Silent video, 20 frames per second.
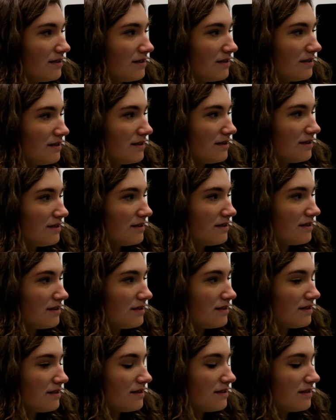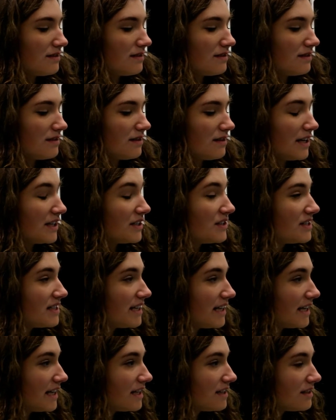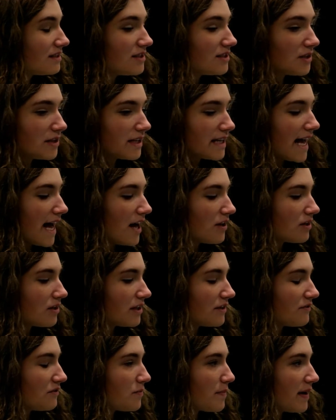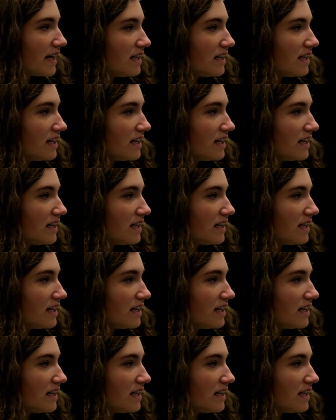Are you serious? So, like, how long have you been